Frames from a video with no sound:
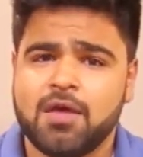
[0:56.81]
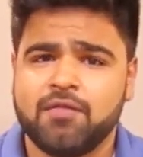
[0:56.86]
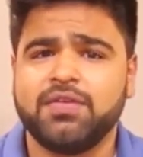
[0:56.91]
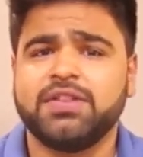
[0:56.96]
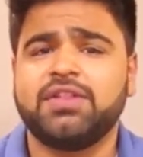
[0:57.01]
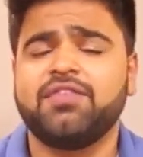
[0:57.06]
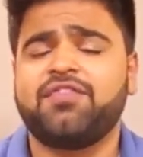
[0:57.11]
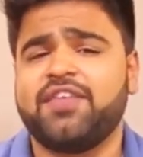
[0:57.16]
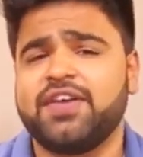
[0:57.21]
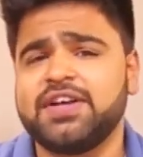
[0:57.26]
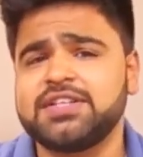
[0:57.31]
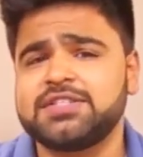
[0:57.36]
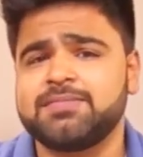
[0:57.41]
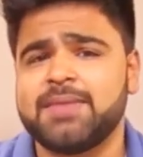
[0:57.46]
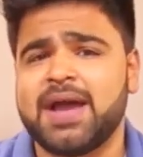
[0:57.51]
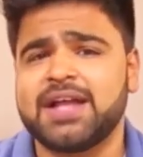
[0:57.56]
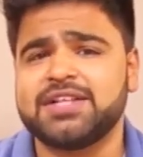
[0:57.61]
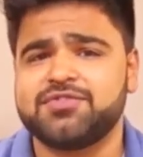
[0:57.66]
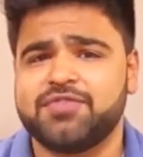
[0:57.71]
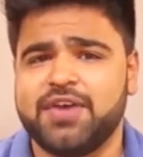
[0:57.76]
With the first
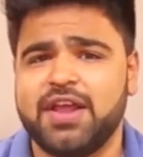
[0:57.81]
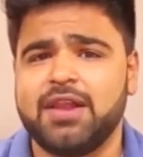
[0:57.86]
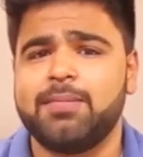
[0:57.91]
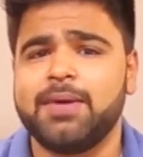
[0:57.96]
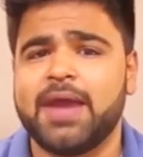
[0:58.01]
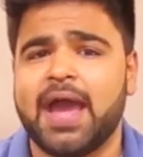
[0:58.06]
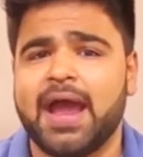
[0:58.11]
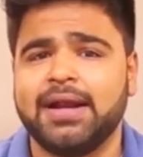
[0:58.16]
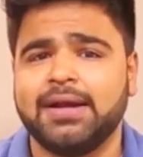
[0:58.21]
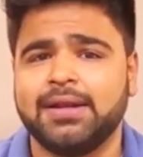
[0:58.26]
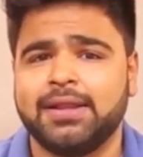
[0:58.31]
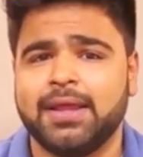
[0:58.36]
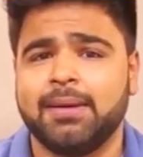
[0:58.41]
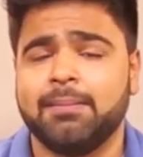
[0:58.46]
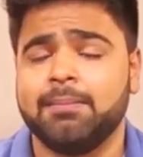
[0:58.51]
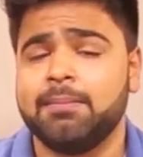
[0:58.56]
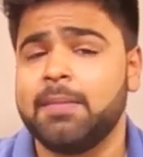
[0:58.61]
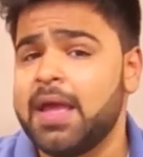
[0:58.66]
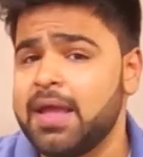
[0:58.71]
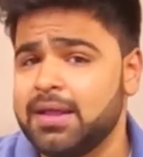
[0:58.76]
match well behind
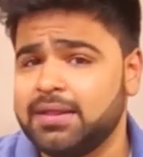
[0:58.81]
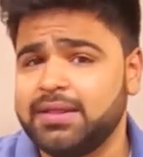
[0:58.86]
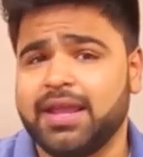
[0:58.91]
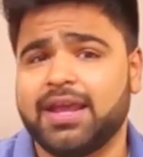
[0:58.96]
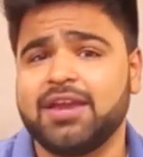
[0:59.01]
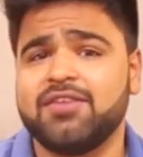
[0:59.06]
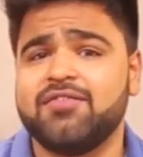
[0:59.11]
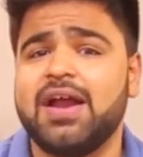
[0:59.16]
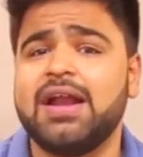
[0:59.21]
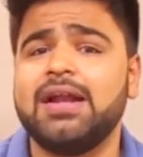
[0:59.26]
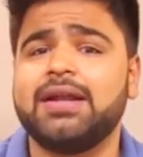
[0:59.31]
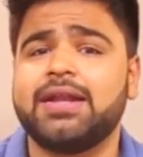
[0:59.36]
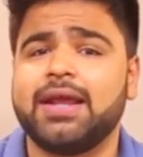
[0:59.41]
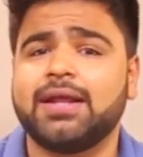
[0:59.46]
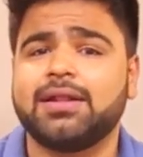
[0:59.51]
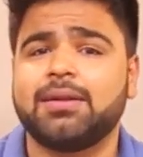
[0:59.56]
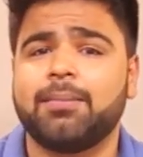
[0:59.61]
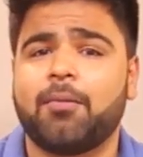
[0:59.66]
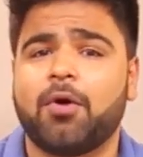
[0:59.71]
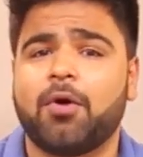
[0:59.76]
them, they can well take the